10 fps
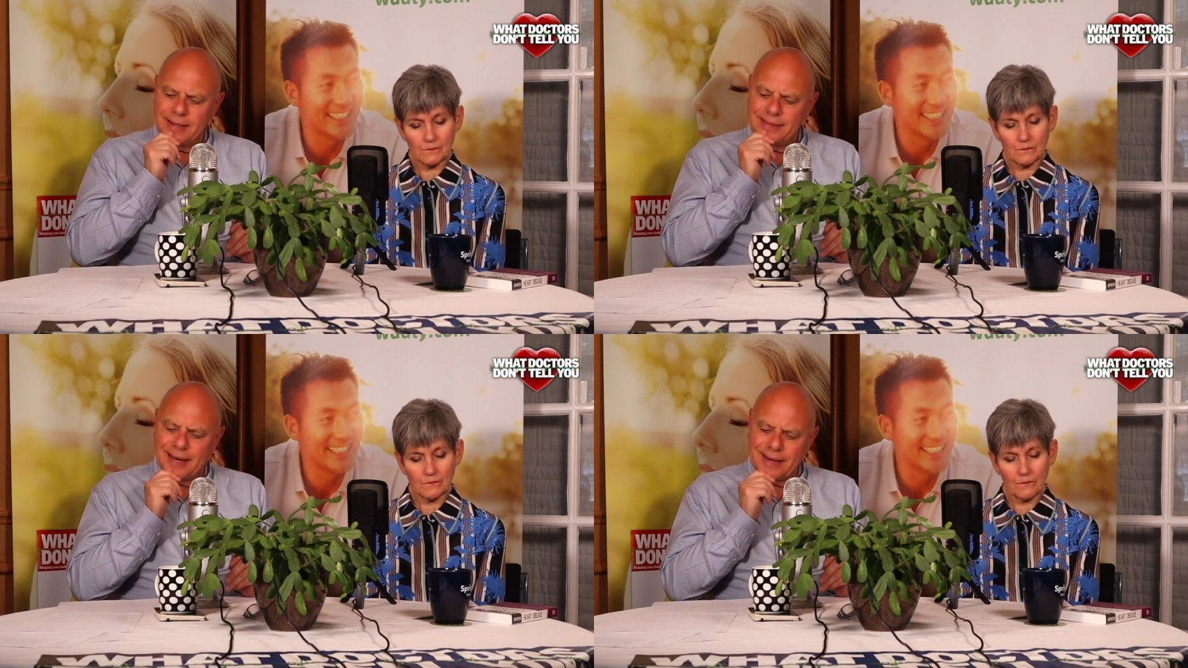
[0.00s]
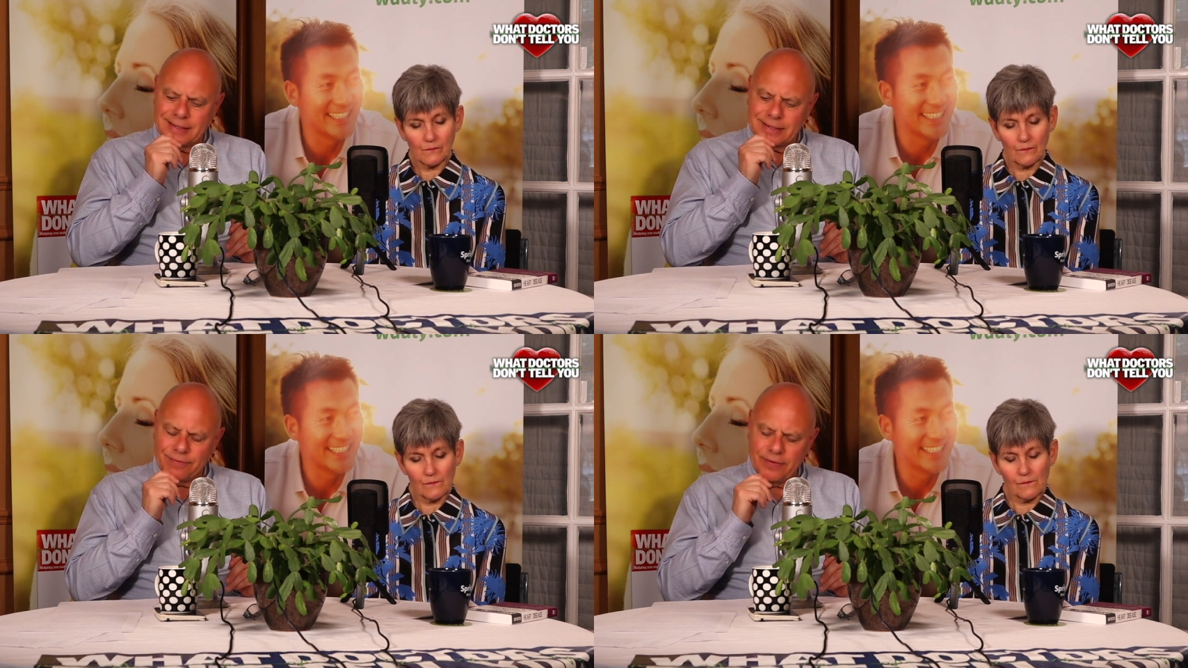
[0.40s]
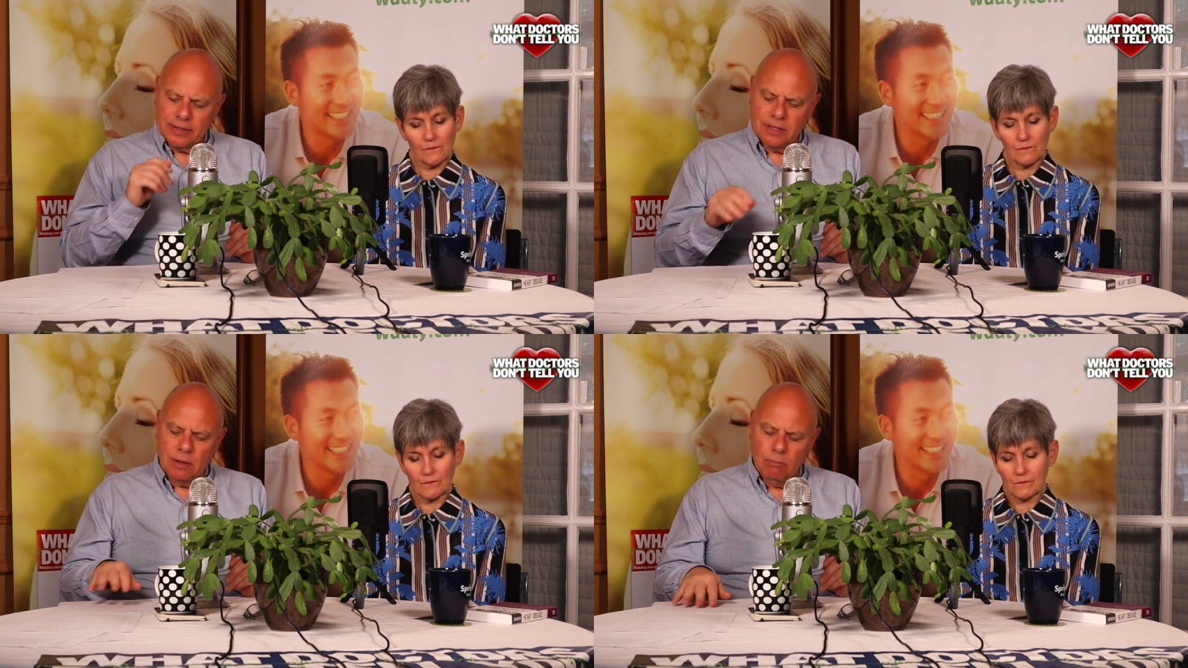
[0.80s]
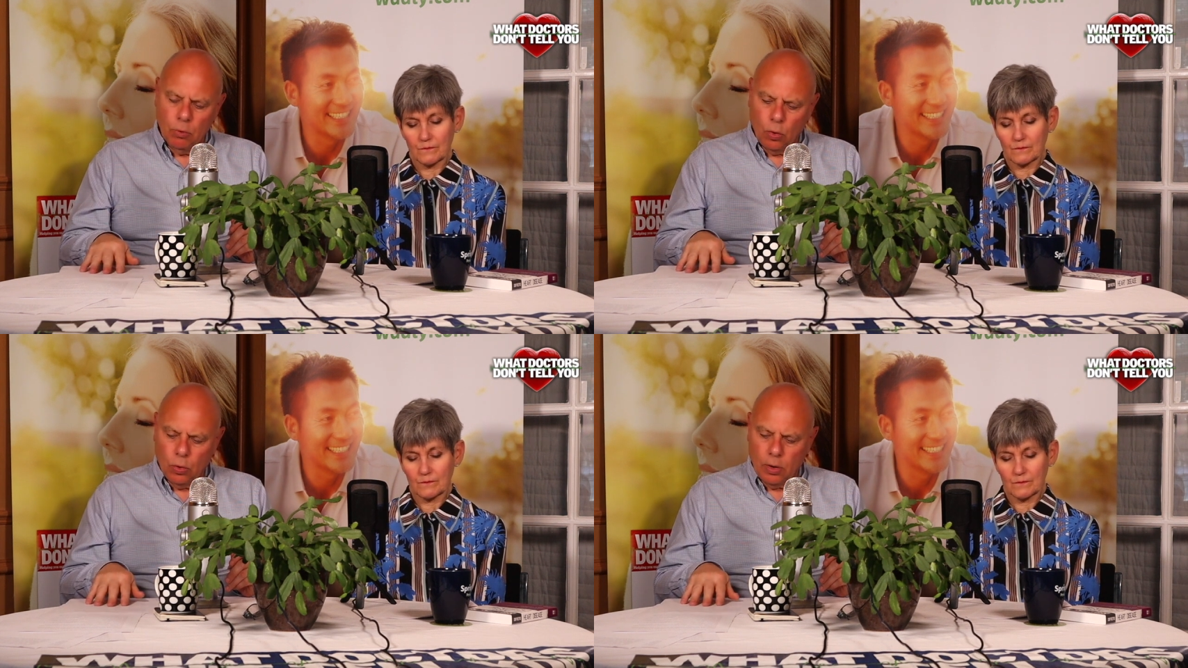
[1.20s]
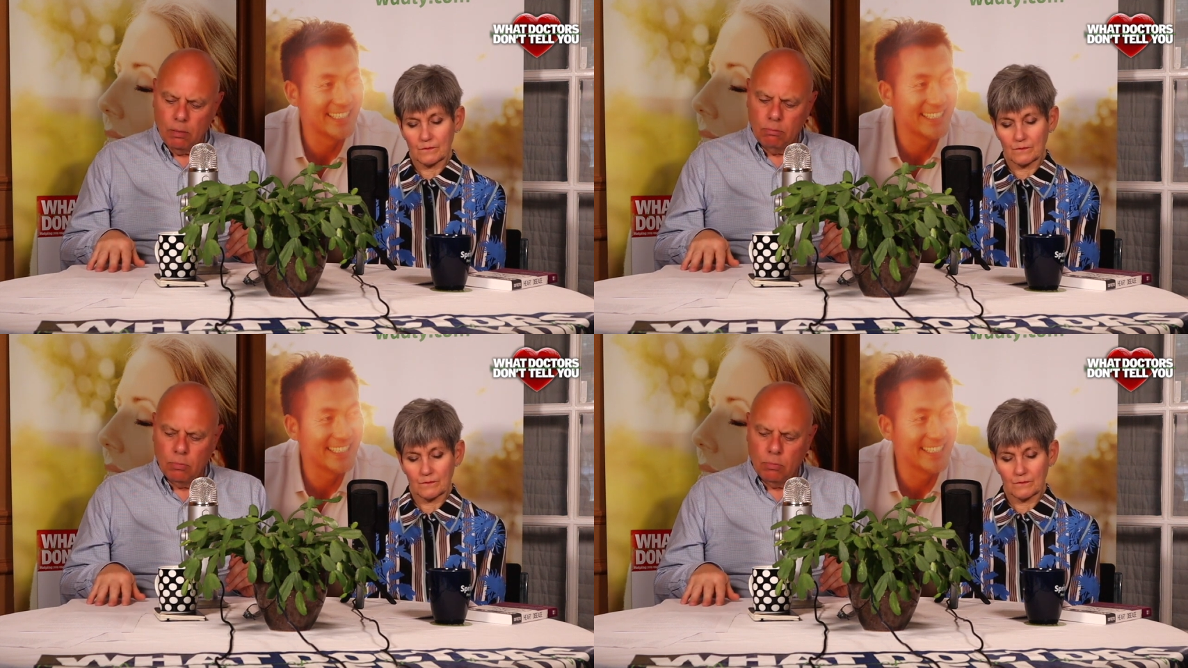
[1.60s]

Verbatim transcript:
Speaker 1: that is affecting more and